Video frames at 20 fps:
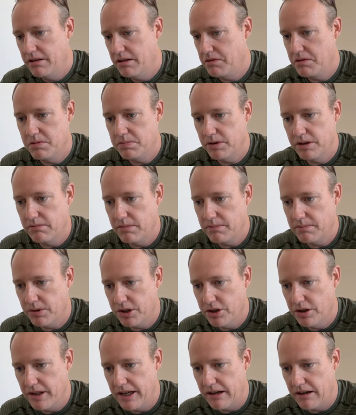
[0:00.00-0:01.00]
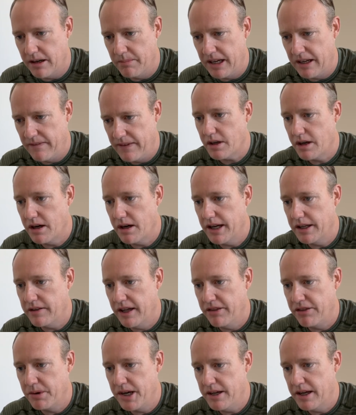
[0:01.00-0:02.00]
Seems pretty good there, huh, Matt? All right,
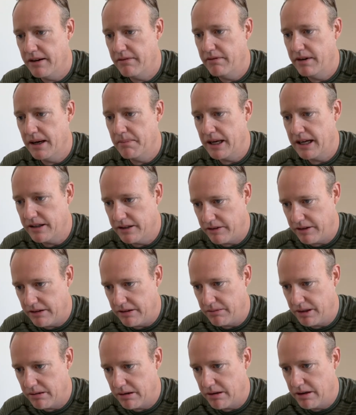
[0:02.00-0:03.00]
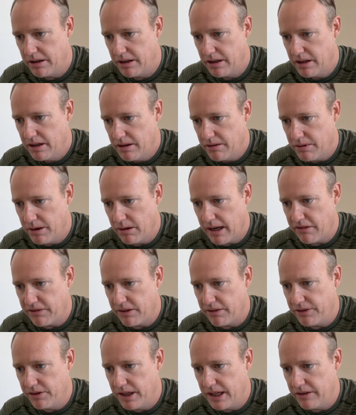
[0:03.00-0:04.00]
10-3, not bad considering we were out for
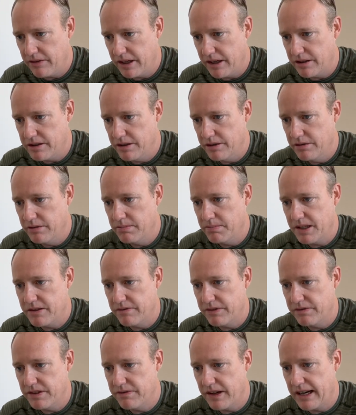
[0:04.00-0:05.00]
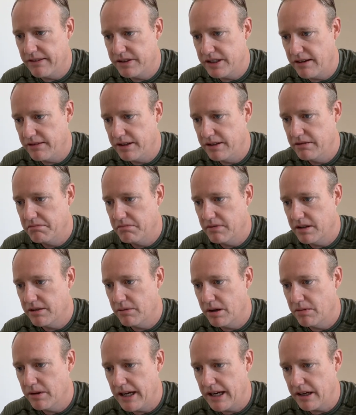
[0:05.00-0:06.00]
a few days there too. Pacing 55.7. Nothing
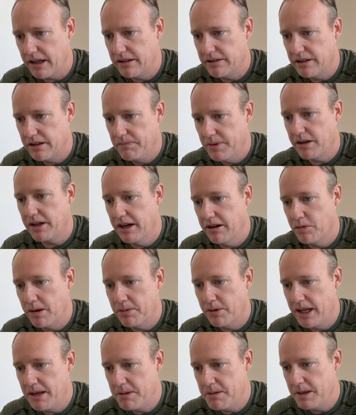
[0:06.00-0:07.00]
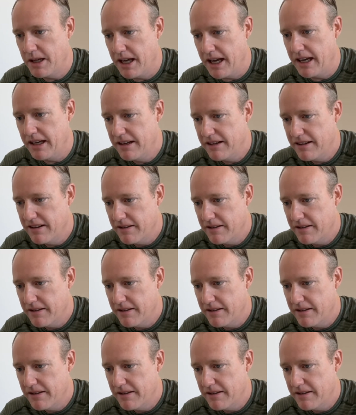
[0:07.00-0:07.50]
wrong with that, guys. Karen, 1.8 PPNA.